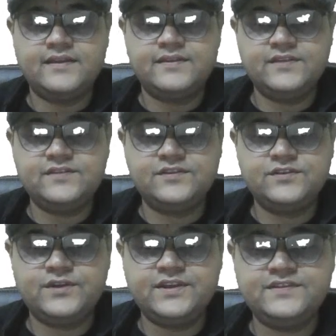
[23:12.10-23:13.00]
This is
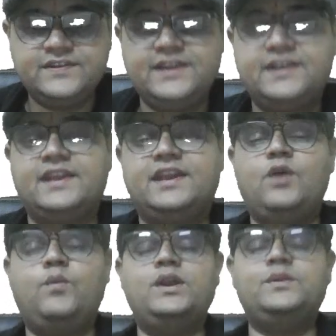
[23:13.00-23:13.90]
your incident ray.
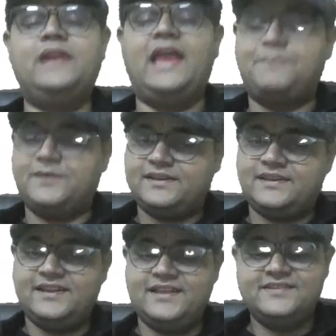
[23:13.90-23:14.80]
Now what will happen?
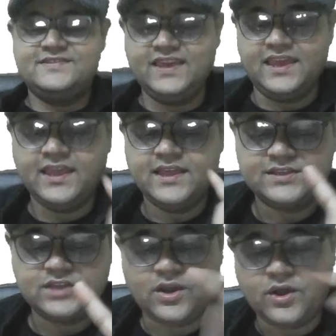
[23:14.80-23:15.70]
See,
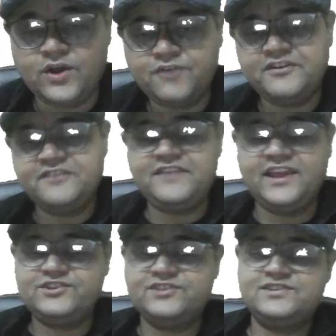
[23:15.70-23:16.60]
the law of
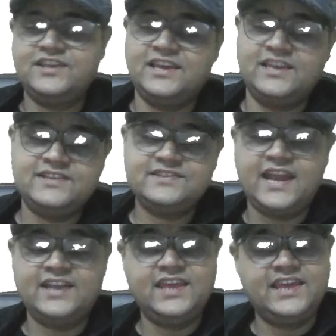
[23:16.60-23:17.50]
reflection says
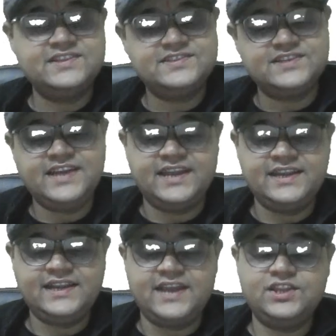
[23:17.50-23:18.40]
that the
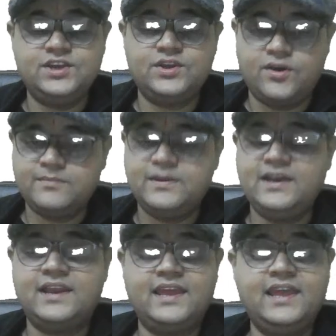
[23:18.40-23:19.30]
incident and the normal
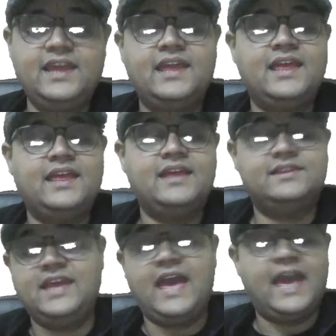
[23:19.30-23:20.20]
ray,
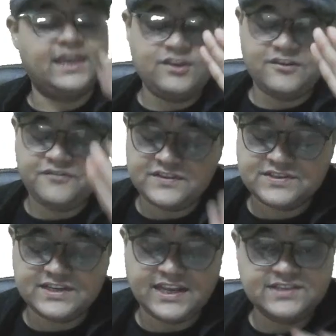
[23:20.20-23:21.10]
the angle of
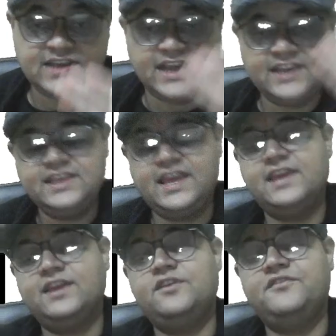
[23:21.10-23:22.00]
incidence and the
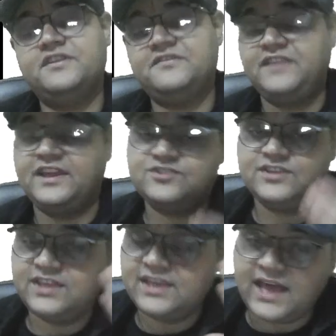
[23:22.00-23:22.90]
angle of
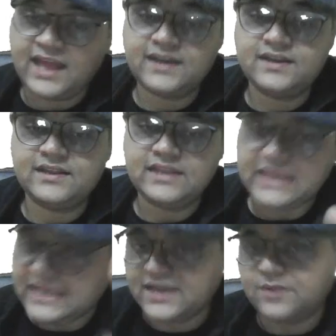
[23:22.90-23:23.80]
reflection, they are
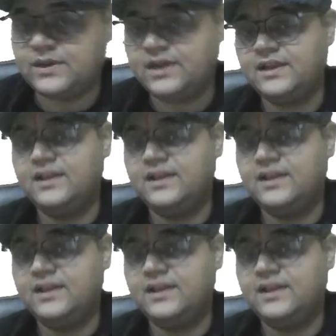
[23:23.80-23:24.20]
equal.